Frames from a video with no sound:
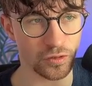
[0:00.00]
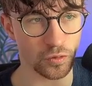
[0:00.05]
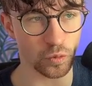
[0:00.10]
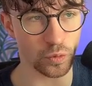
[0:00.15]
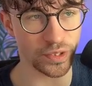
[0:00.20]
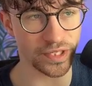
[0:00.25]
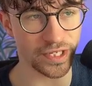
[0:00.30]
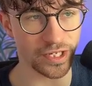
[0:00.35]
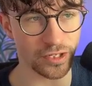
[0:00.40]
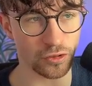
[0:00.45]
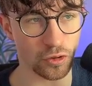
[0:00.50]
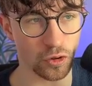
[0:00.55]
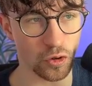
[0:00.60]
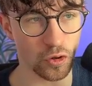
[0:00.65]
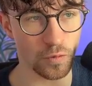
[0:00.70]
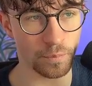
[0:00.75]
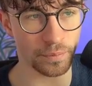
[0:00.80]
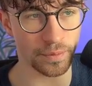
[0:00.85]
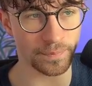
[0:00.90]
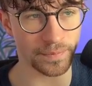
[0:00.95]
We can go
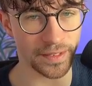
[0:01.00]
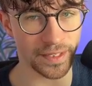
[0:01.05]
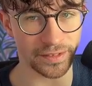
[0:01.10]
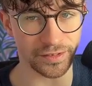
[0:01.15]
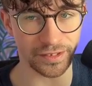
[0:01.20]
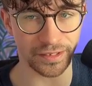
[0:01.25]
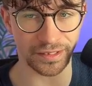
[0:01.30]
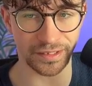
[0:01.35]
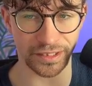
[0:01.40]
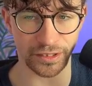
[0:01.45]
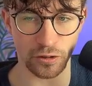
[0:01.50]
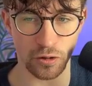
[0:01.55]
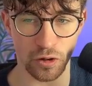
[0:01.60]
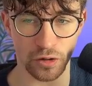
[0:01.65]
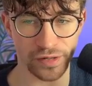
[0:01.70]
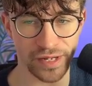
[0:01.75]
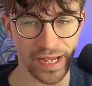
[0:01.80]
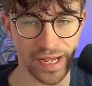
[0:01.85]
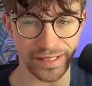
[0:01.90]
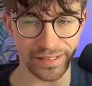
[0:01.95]
up and click
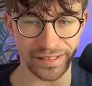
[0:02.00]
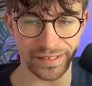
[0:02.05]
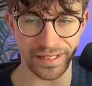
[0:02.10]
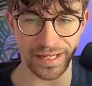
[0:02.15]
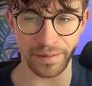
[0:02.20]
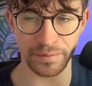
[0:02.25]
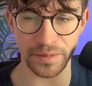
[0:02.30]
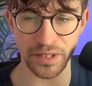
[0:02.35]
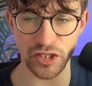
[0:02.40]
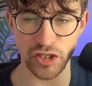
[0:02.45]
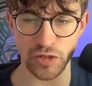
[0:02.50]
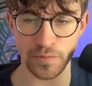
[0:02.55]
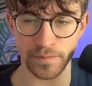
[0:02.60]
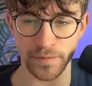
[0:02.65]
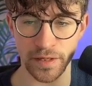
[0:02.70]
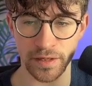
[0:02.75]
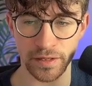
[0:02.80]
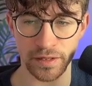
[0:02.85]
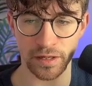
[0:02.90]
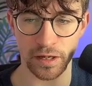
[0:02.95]
on edit image,
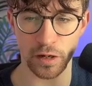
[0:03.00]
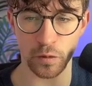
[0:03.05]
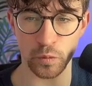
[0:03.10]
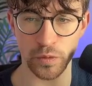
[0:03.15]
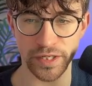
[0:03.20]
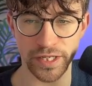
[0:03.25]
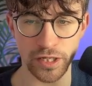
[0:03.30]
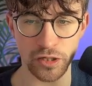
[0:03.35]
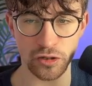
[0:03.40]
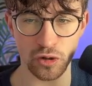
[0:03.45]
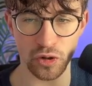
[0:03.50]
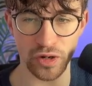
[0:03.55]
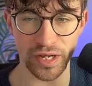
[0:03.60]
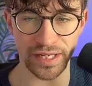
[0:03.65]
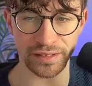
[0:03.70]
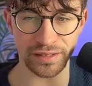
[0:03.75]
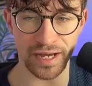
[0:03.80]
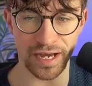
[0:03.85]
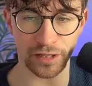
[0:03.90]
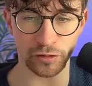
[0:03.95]
and we can go
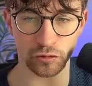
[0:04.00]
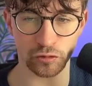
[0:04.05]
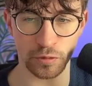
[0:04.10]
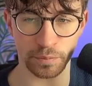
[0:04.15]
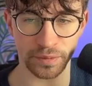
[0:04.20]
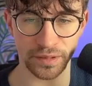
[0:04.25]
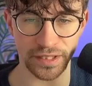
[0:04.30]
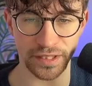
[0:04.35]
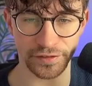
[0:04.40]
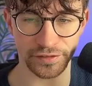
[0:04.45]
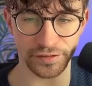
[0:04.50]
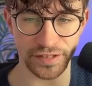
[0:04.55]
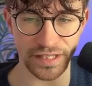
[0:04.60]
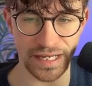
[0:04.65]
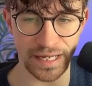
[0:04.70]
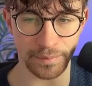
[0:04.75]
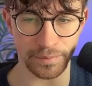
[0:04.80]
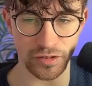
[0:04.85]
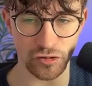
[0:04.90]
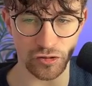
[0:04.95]
in and replace the
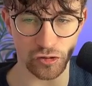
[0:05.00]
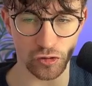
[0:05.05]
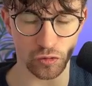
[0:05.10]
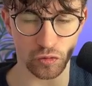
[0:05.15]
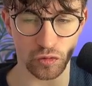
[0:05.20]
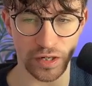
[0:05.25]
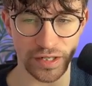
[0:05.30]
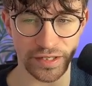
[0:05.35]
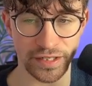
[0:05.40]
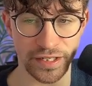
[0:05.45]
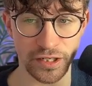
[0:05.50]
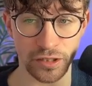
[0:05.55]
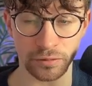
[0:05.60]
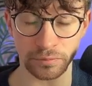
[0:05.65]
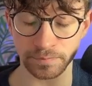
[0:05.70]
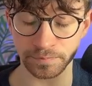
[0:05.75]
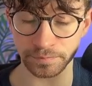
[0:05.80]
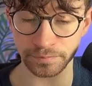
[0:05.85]
image right here.